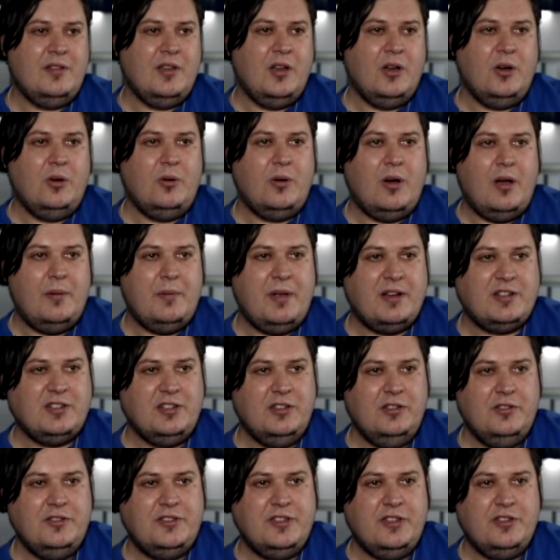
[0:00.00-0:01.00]
Oh, I'm
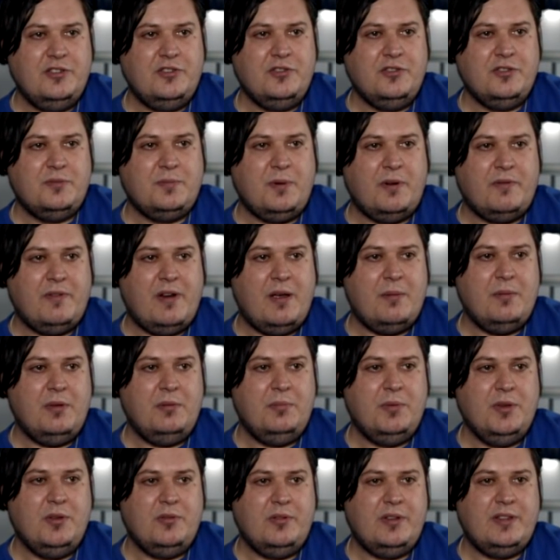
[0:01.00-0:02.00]
actually losing endurance by
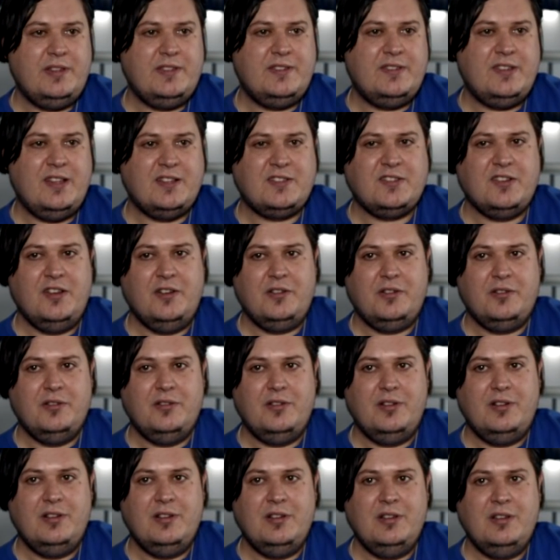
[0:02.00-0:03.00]
ramming buildings. That's no
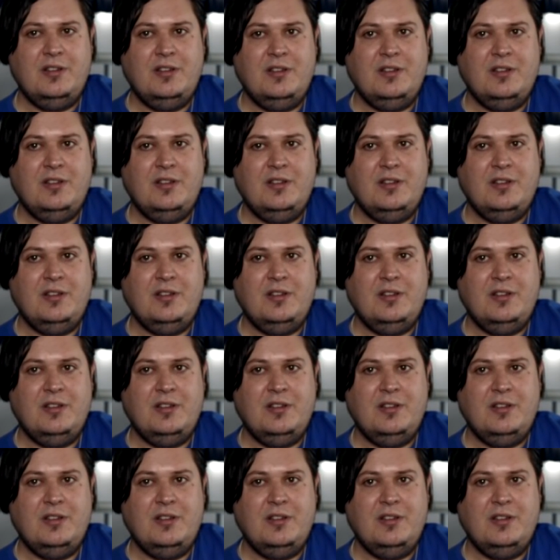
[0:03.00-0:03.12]
good.